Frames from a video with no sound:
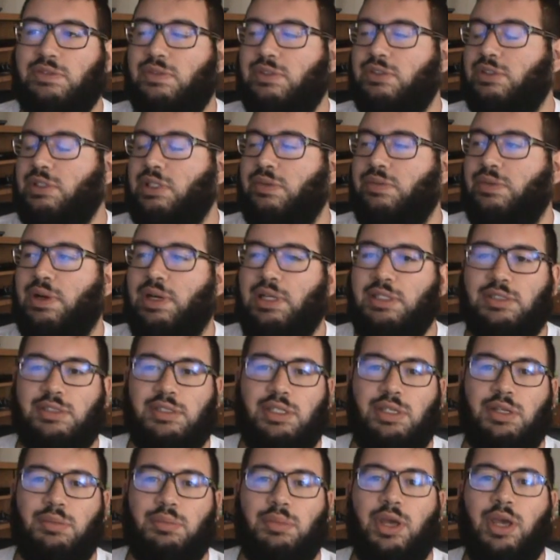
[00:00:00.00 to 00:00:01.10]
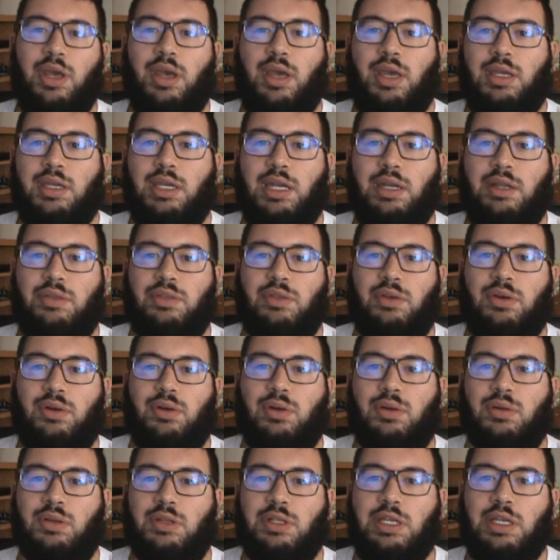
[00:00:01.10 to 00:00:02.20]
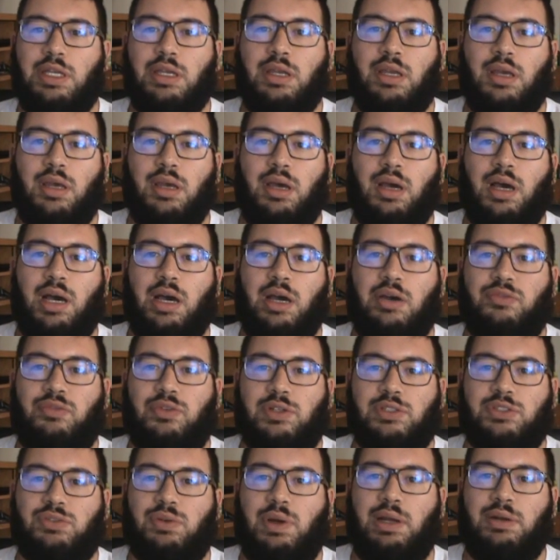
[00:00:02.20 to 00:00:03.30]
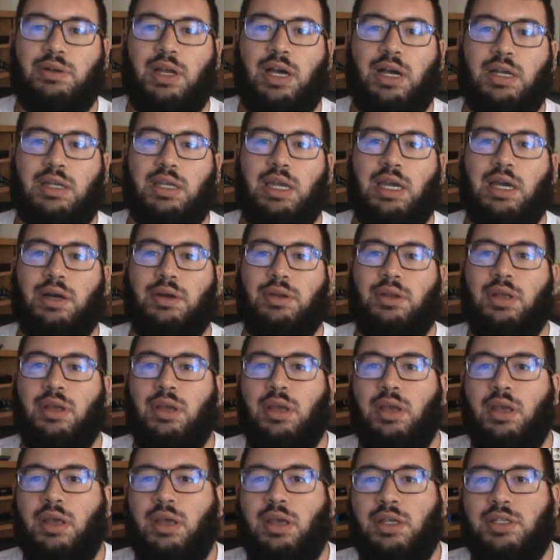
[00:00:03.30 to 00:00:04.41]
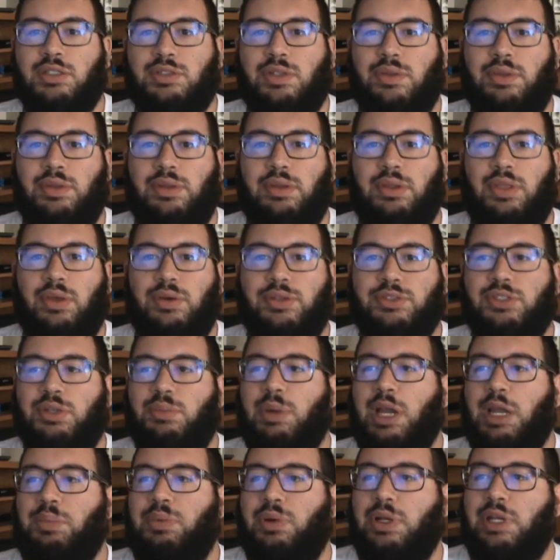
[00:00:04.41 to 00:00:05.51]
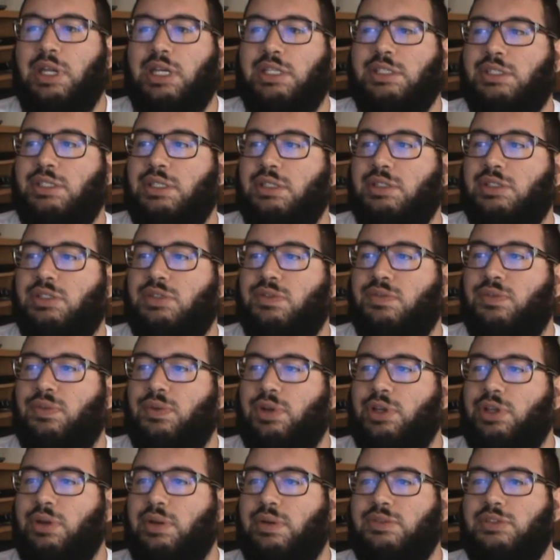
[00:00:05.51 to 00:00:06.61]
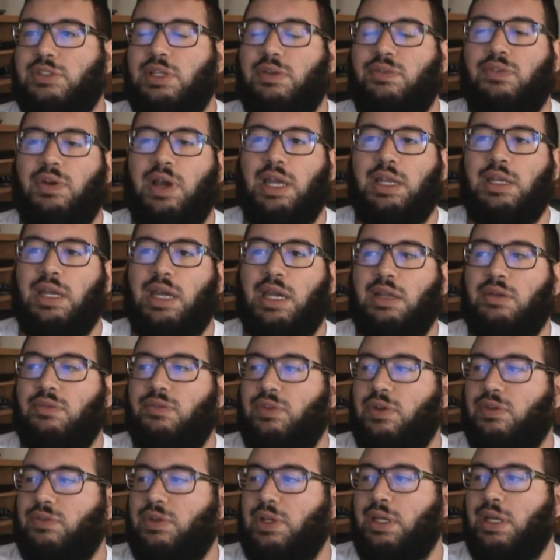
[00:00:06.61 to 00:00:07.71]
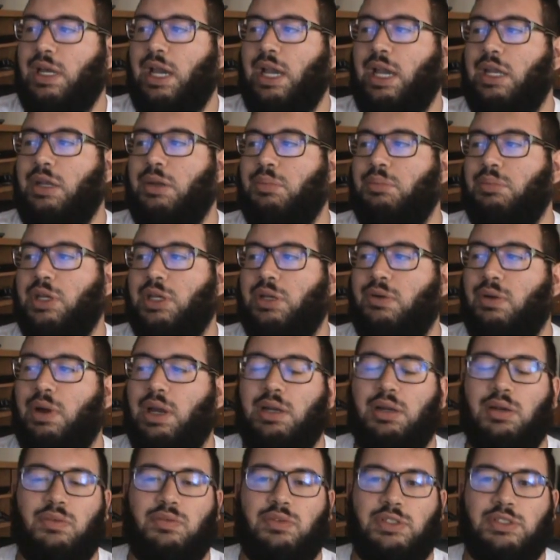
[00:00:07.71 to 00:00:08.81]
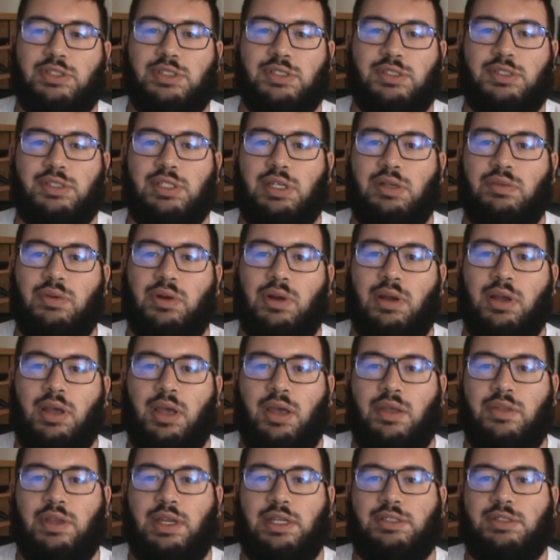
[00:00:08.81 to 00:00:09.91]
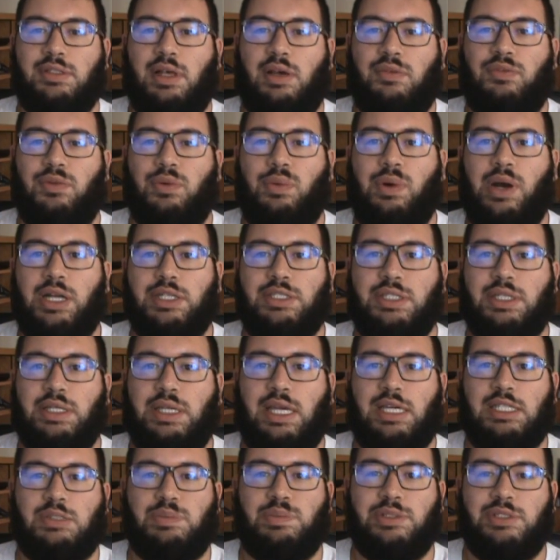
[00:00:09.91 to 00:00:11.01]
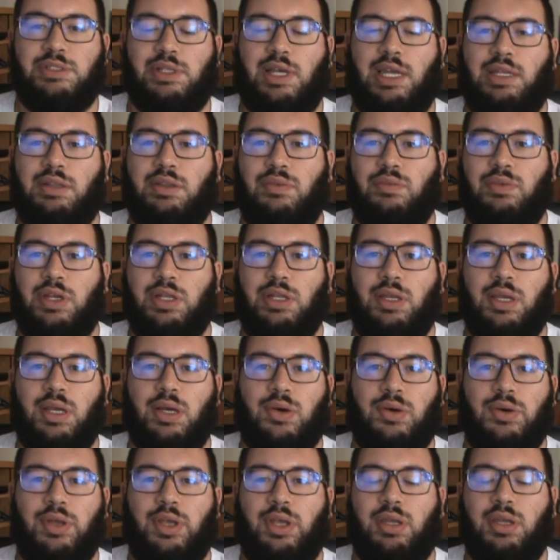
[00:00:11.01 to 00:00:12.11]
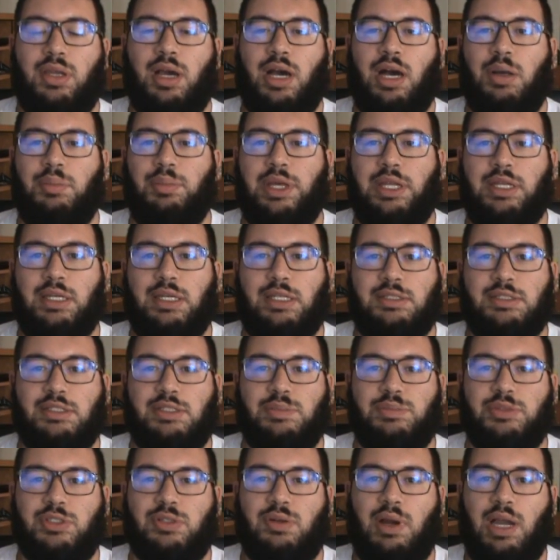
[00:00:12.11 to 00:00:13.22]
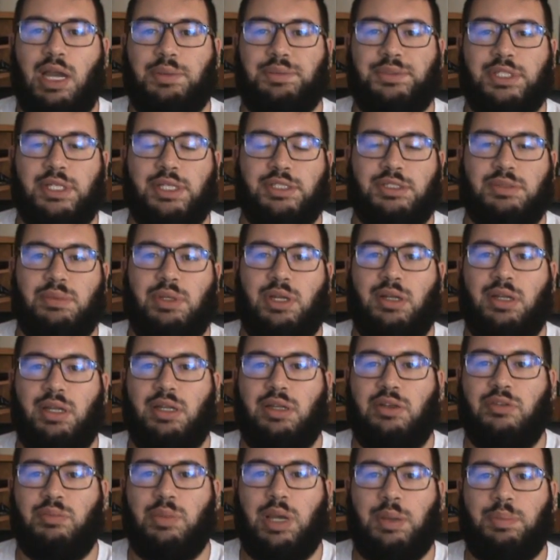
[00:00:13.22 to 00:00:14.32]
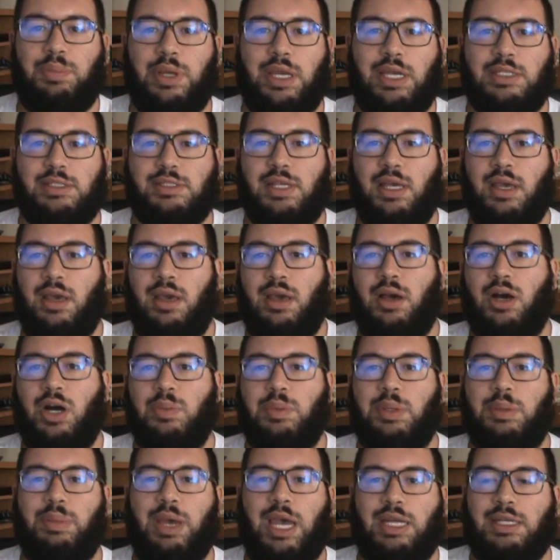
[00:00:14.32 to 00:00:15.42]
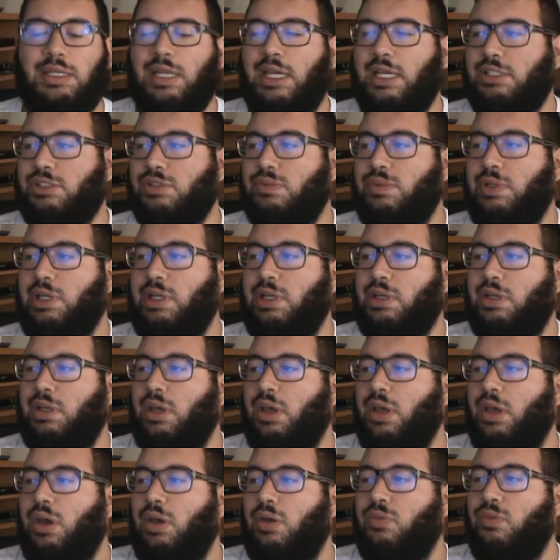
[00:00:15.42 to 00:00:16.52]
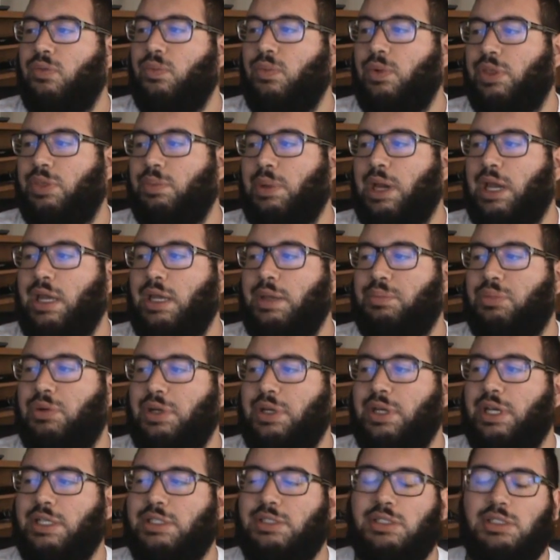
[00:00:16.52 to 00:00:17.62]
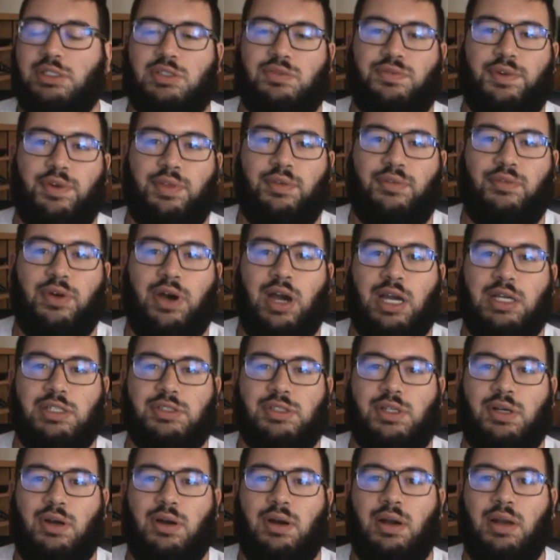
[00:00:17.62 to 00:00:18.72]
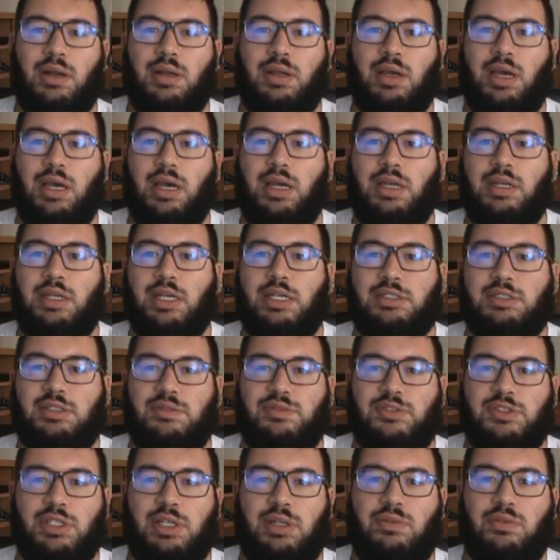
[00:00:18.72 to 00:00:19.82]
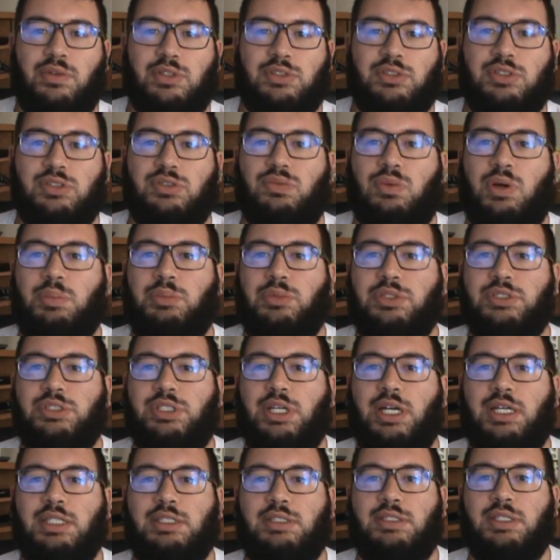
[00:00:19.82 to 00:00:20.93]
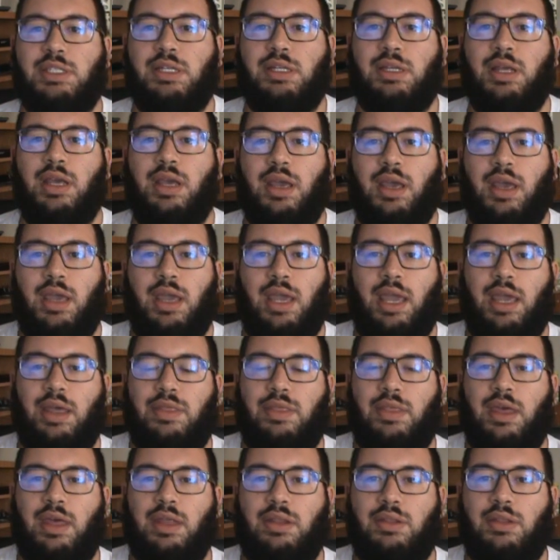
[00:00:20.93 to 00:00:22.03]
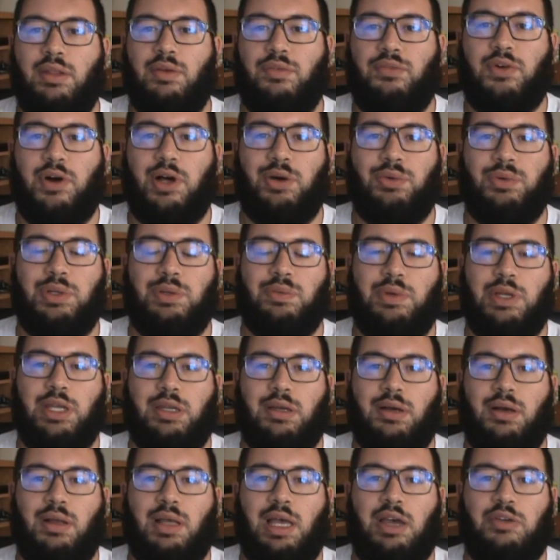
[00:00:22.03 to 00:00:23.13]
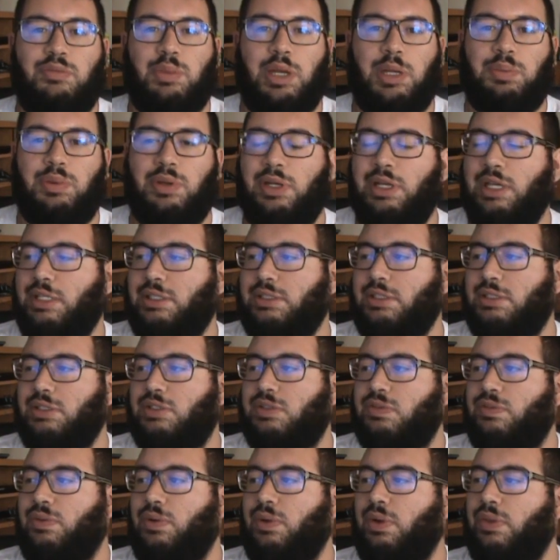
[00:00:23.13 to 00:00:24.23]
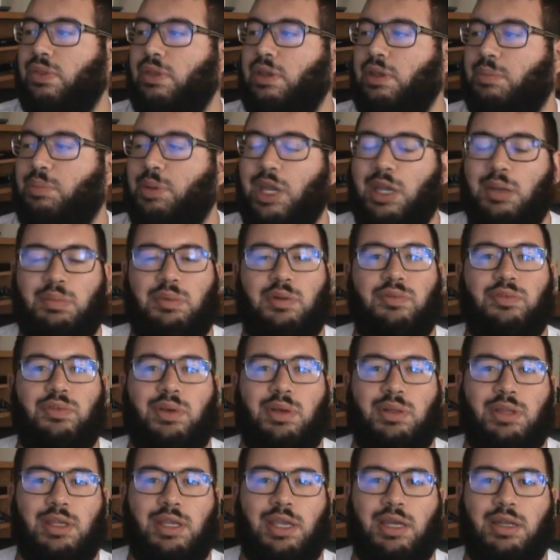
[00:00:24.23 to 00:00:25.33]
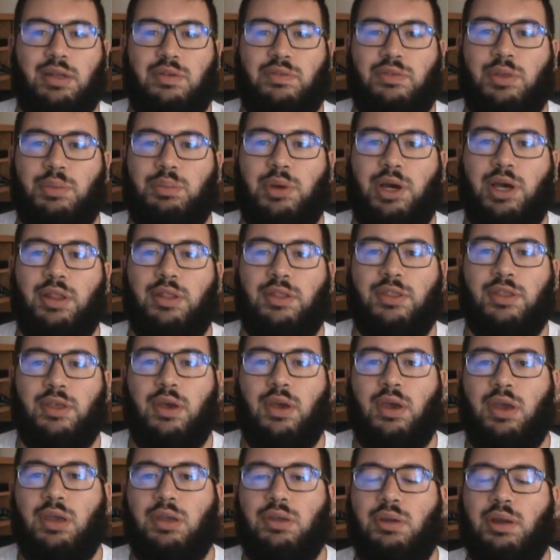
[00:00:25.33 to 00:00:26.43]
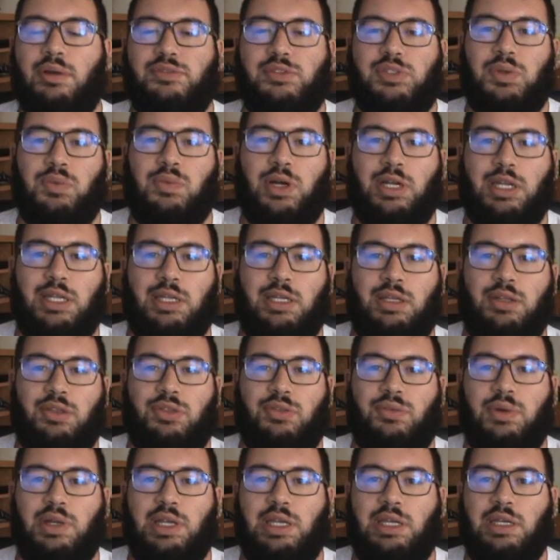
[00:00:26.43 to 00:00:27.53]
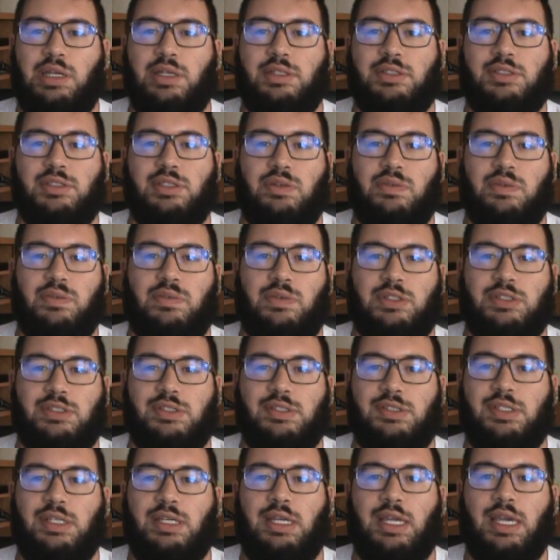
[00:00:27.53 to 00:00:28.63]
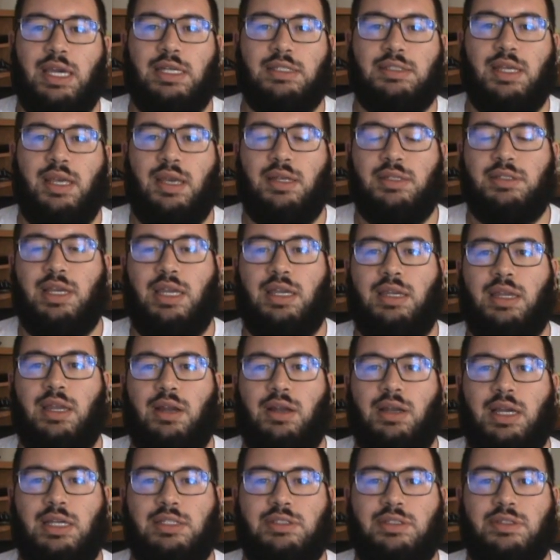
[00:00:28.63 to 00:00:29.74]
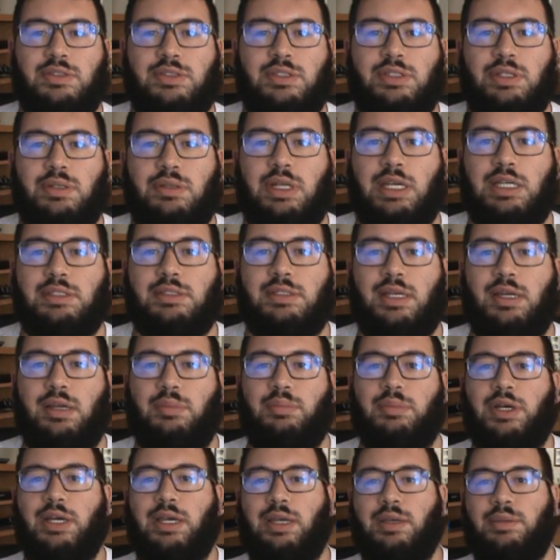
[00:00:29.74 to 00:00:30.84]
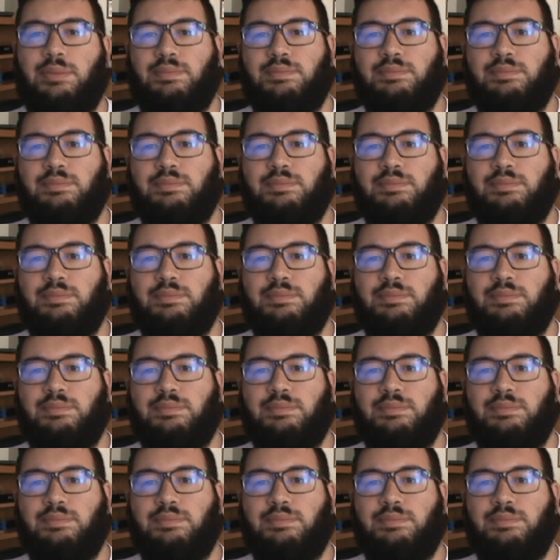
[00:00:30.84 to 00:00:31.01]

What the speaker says: for Siver. I see him getting the early first-round knockout. So those are my predictions for UFC Fight Night 59, McGregor versus Siver. Thanks a lot for watching, guys. Please like the video, comment, and subscribe. Challenge me on any of my picks. I'll be back next week with my predictions for the Fox card, Gustafsson versus Rumble Johnson. And then the following week, I'll have my predictions for the pay-per-view at the end of the month, UFC 183, Silva versus Diaz. Take care, guys, and I'll see you next time. Bye.